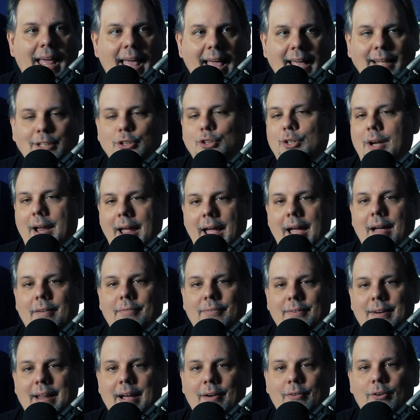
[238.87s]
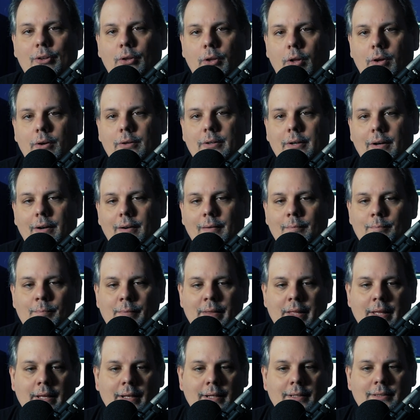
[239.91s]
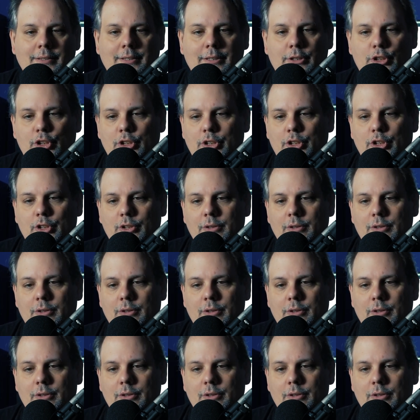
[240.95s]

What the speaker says: extra half an hour longer to just